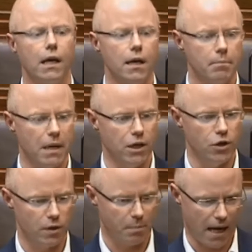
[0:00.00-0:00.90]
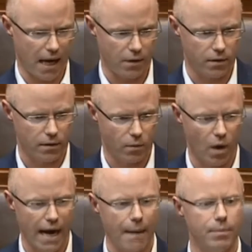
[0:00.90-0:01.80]
mean you just pay out. And
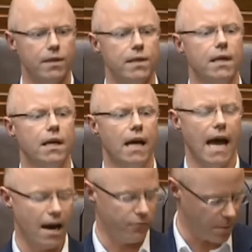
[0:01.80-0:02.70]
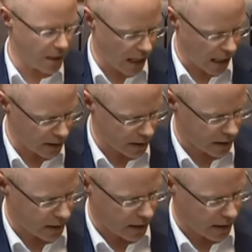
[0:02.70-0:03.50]
what happens? Everybody else